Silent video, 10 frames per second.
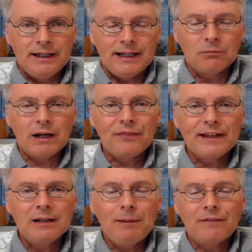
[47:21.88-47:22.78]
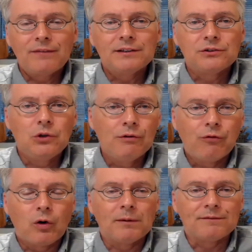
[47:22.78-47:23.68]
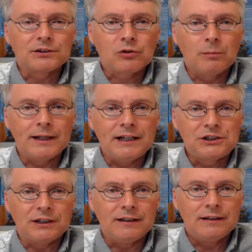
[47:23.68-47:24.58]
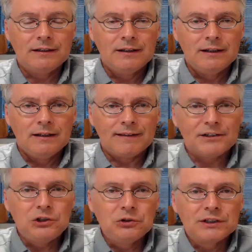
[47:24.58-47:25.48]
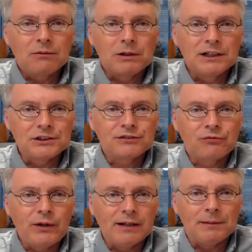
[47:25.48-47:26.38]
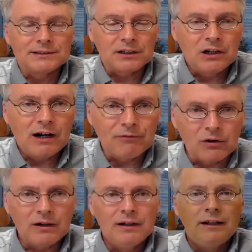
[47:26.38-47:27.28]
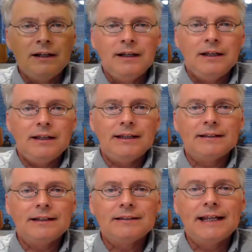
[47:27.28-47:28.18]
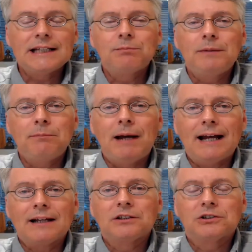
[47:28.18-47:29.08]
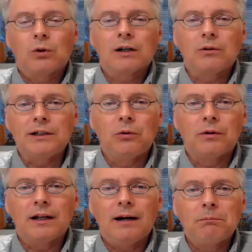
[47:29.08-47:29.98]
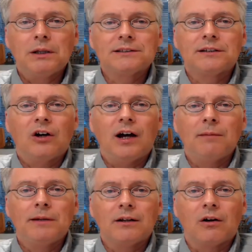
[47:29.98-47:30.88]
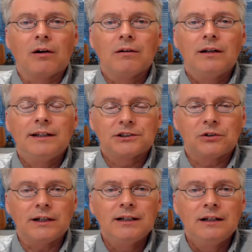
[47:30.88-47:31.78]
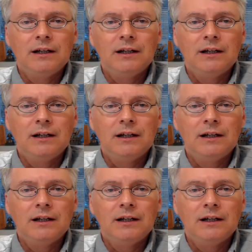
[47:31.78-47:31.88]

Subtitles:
And when I think about this new form of discrimination that's using religious freedom as a cover, it takes me back historically to an unpleasant time in our history